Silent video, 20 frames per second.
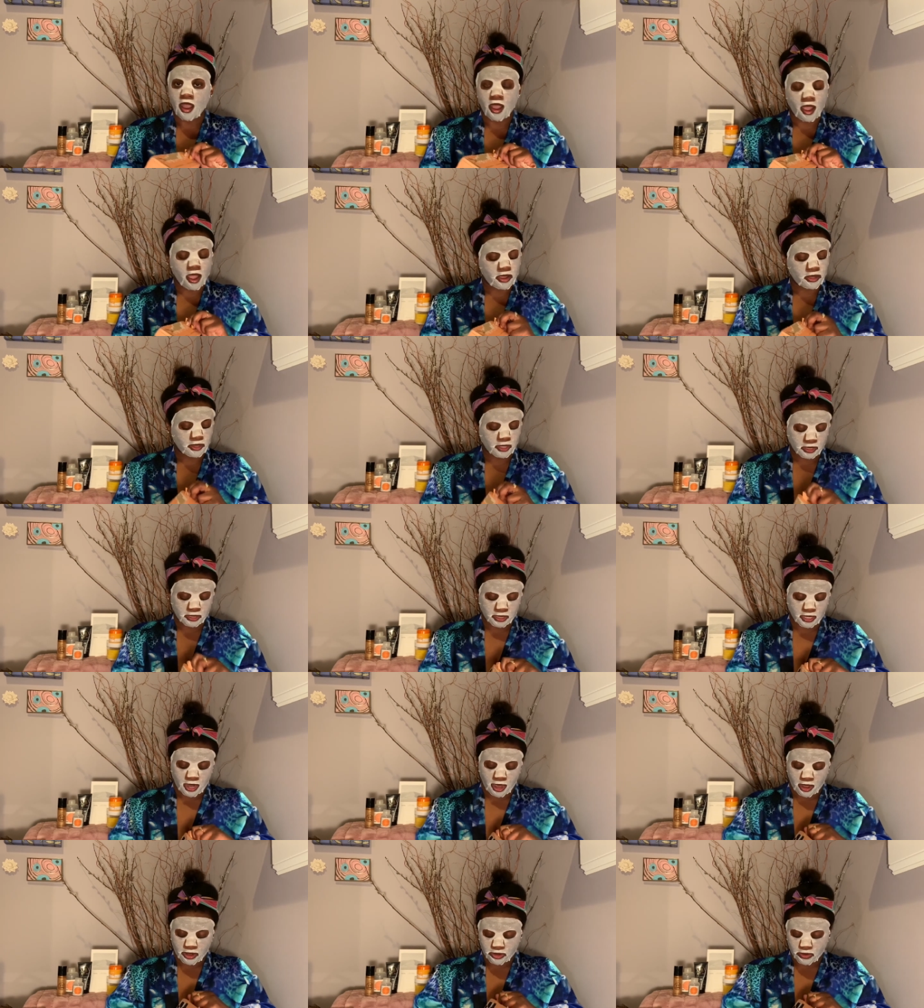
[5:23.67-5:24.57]
Listen,
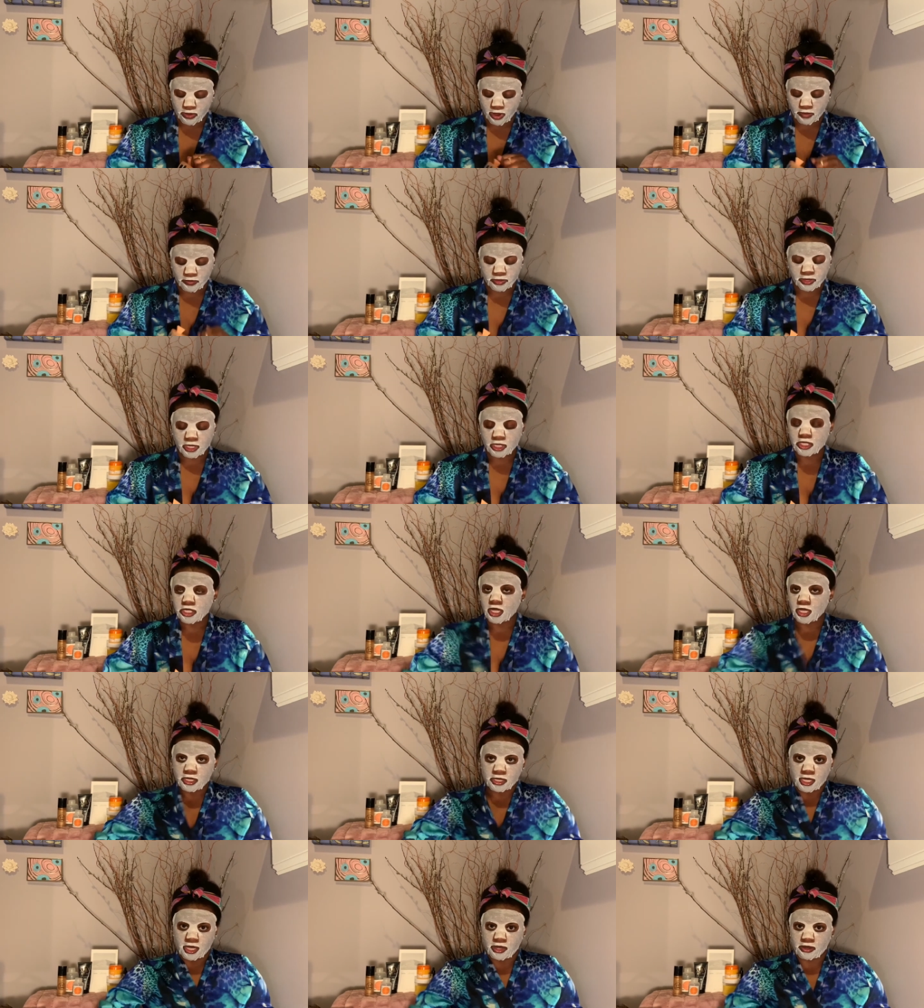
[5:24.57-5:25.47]
I know everything is
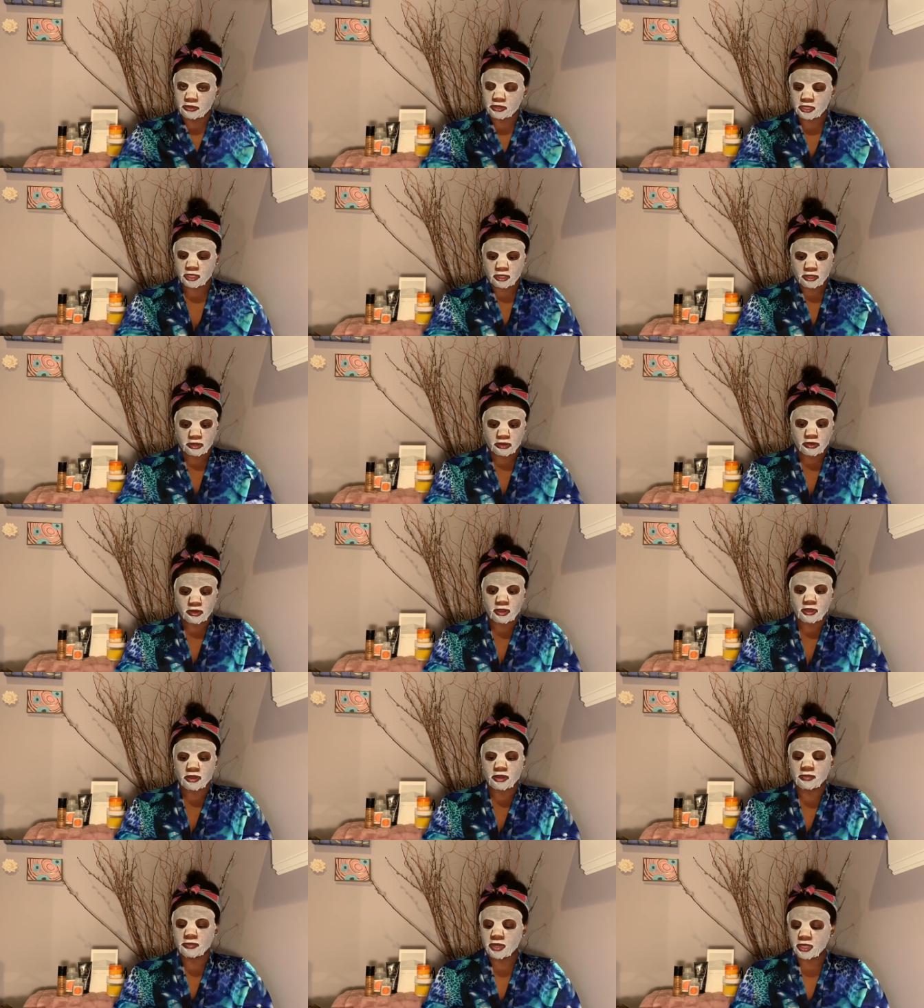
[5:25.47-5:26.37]
shut down still,
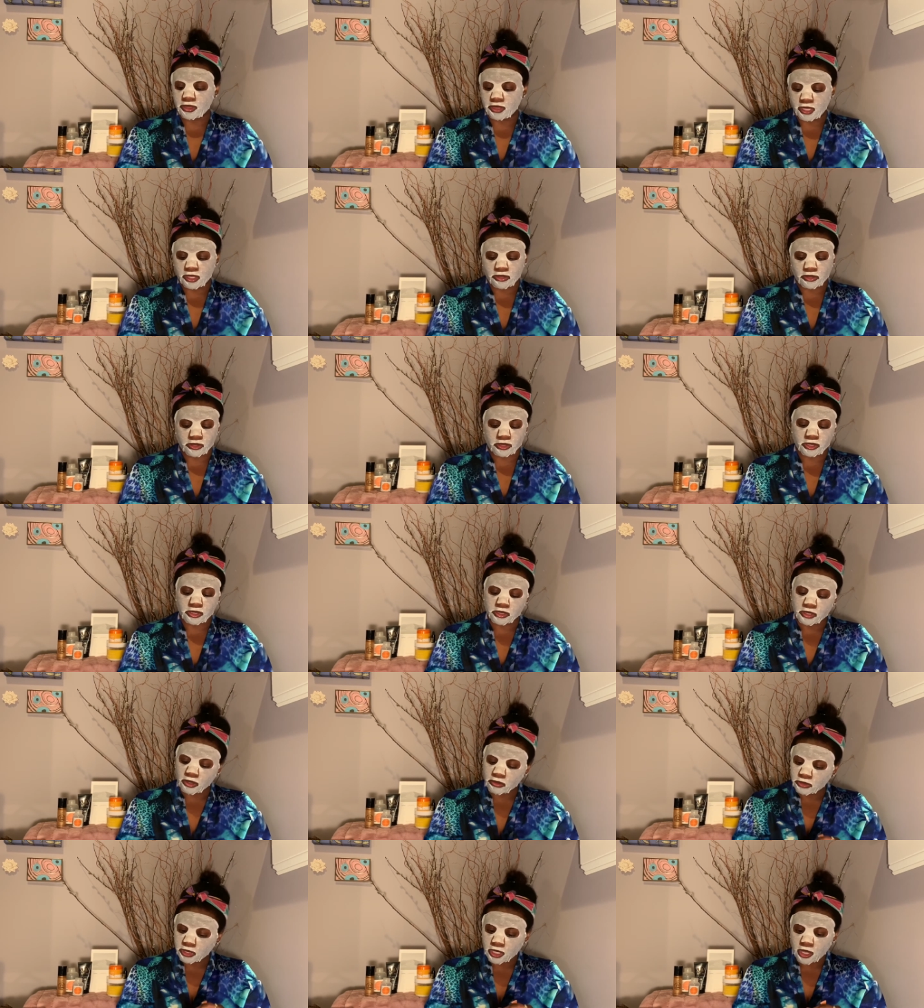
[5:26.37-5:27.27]
but things are
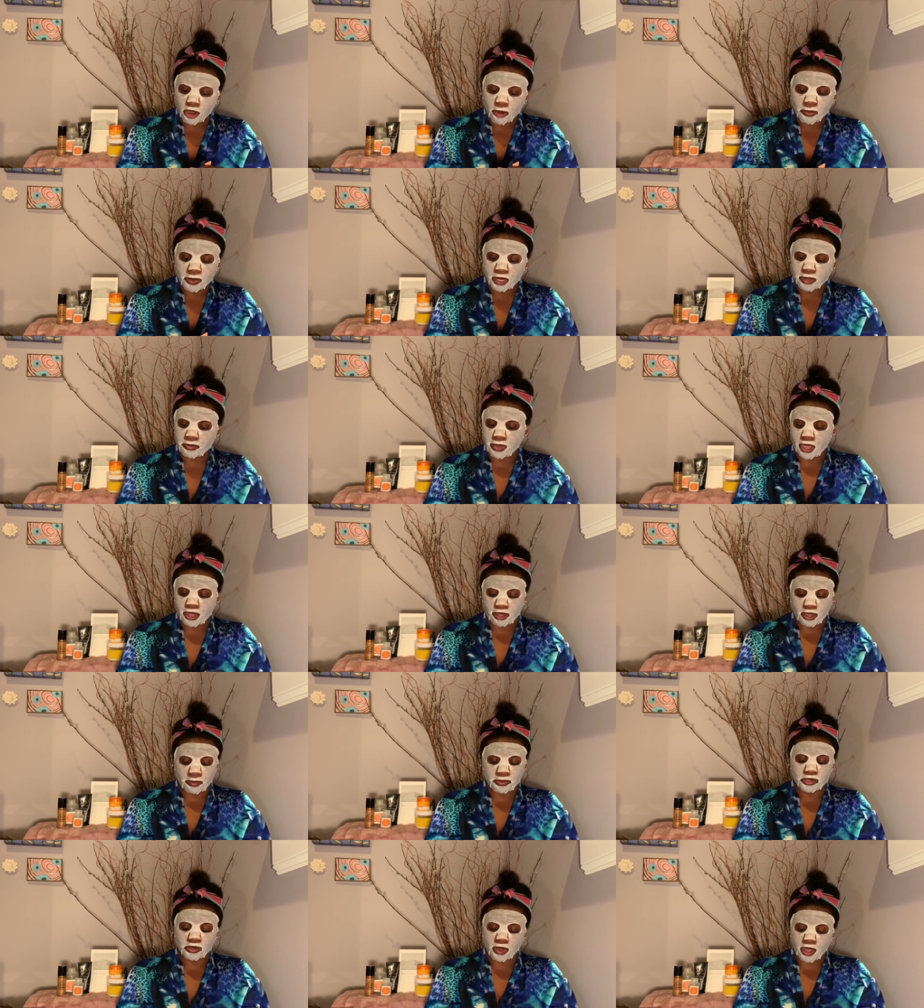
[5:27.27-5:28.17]
slowly opening back
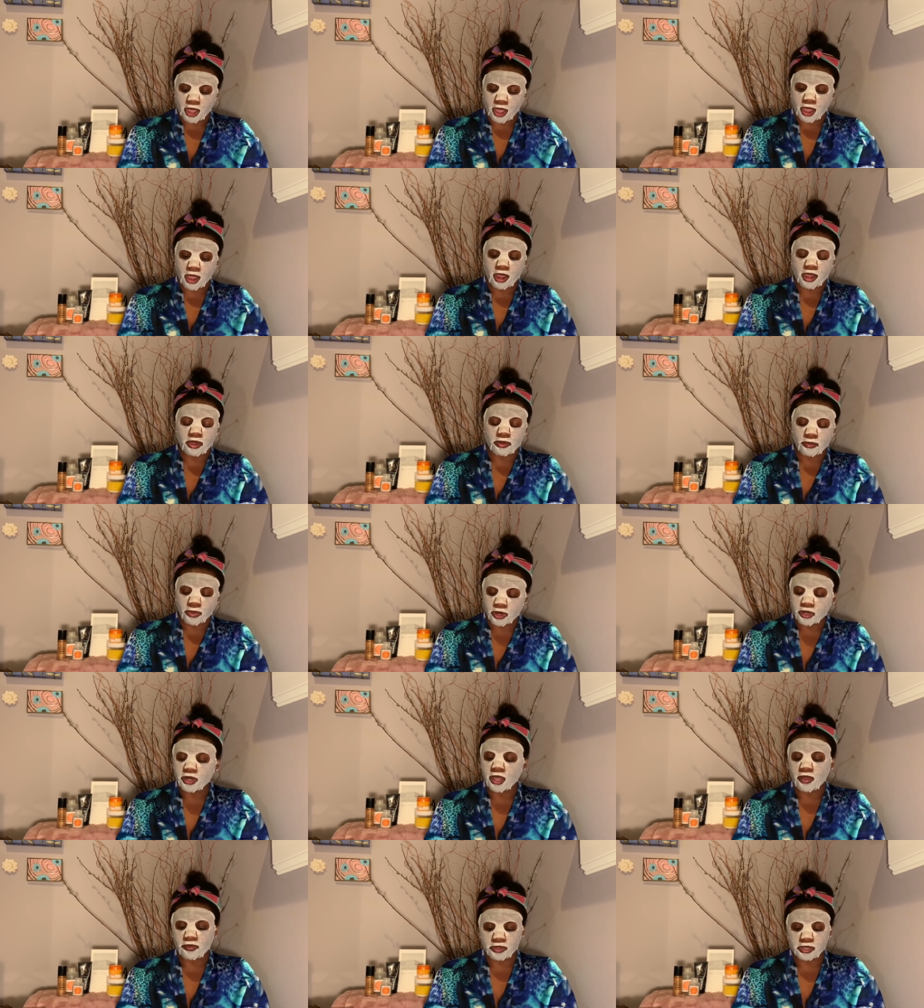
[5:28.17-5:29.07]
up. So we're
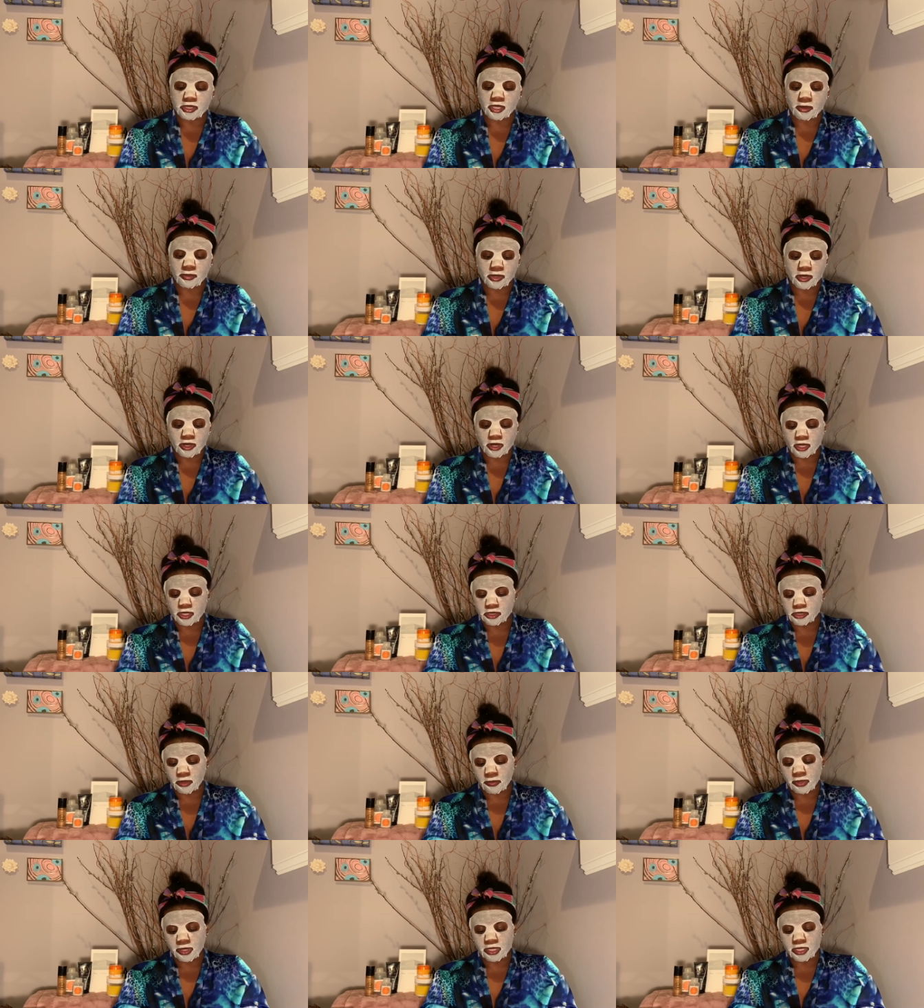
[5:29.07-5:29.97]
gonna have a summer, and
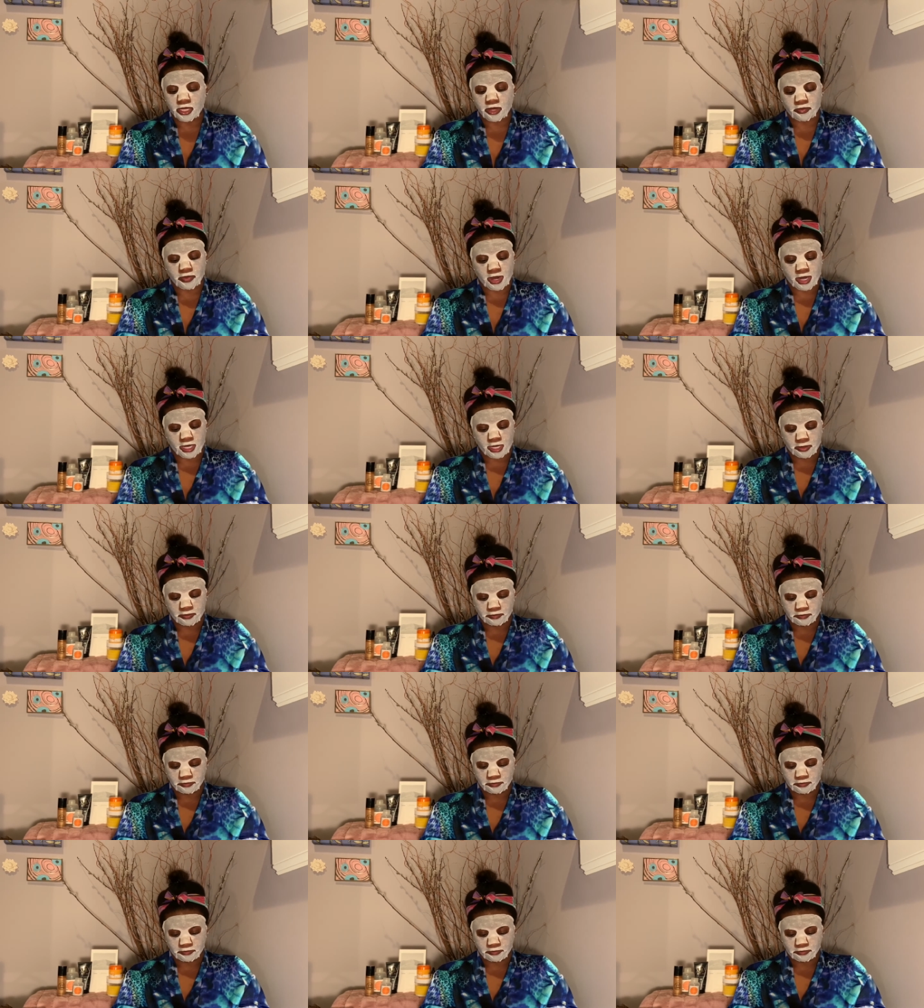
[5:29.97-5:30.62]
so we need to get ready.